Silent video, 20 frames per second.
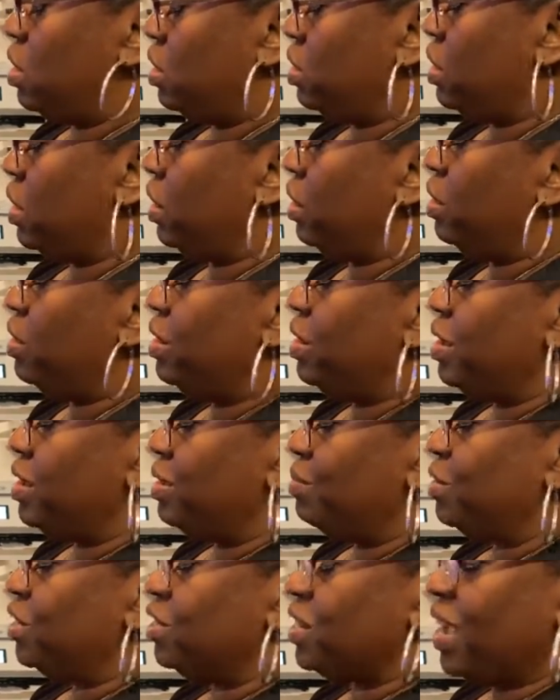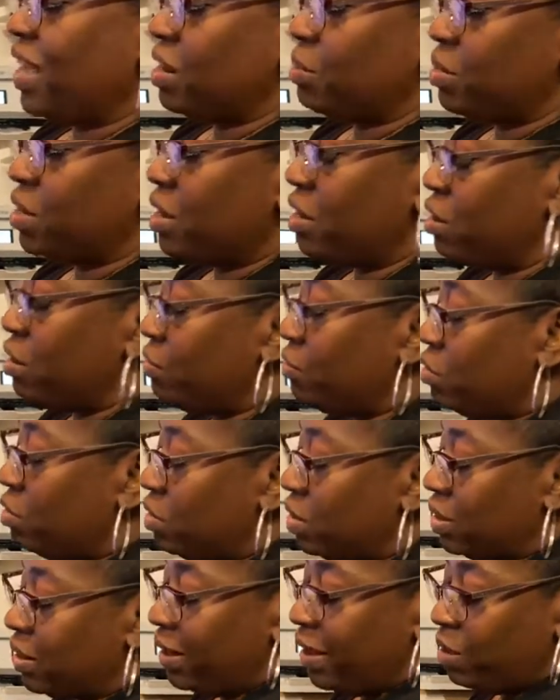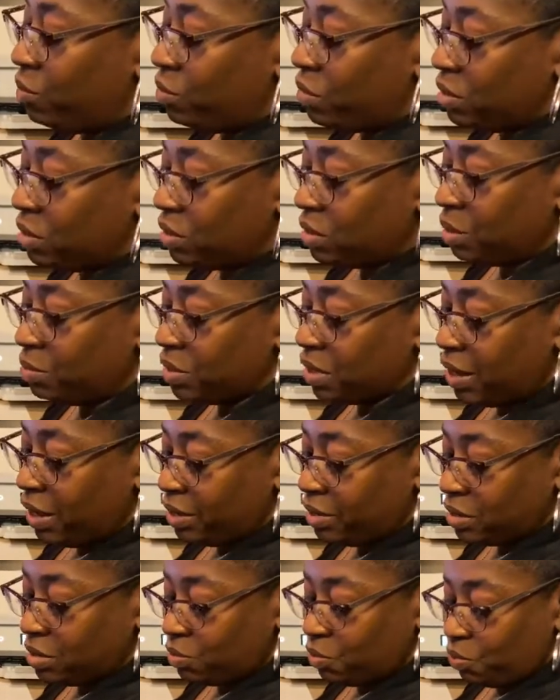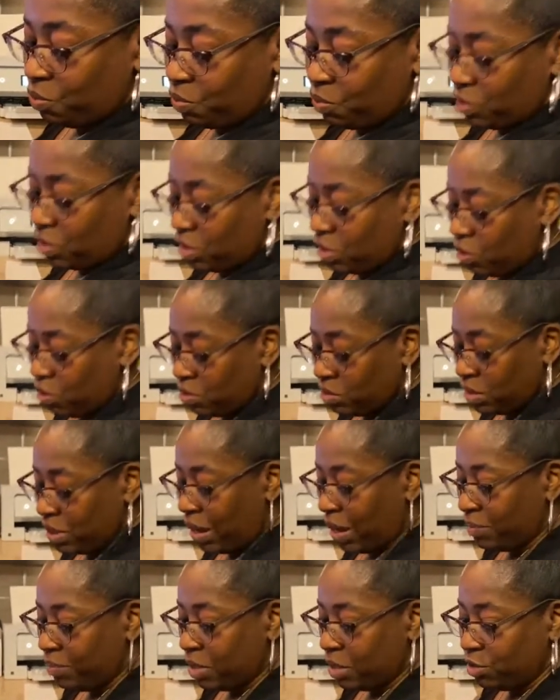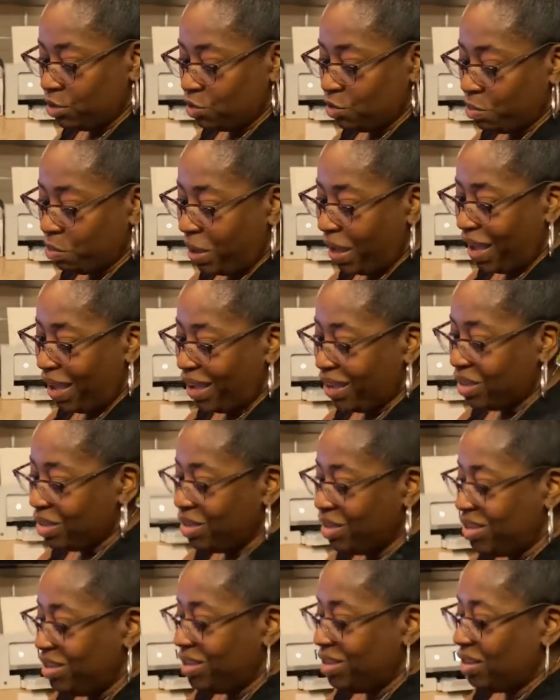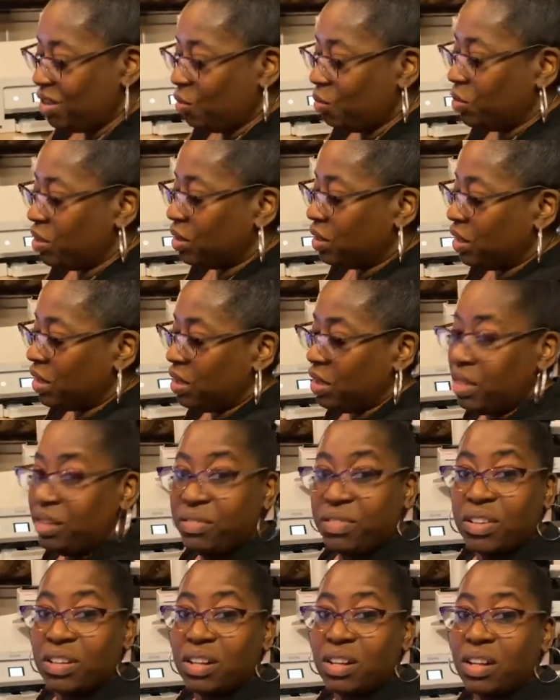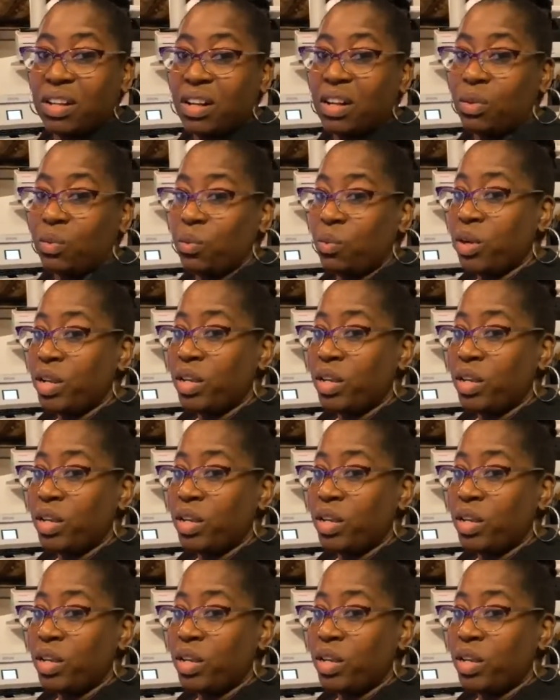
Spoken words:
Yeah, but you got to be careful on that one. Sometimes the type that you buy will leave a